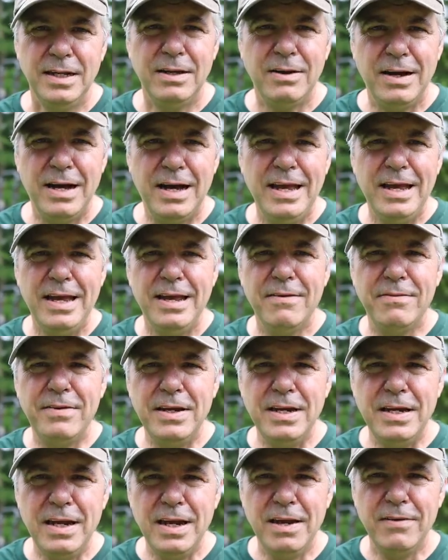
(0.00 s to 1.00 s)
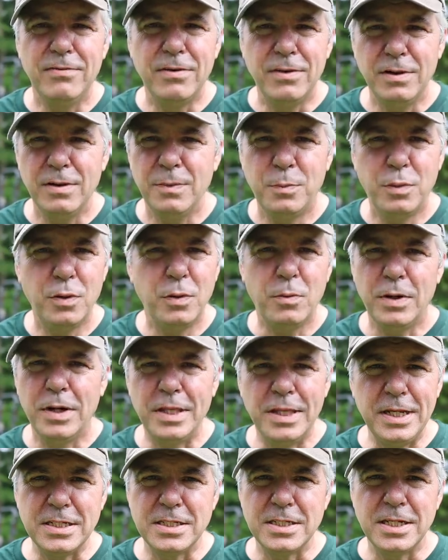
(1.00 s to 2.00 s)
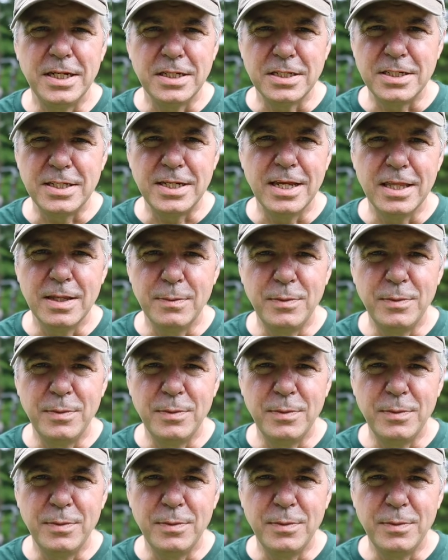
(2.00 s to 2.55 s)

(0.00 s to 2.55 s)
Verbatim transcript: Now I have never put one of these things together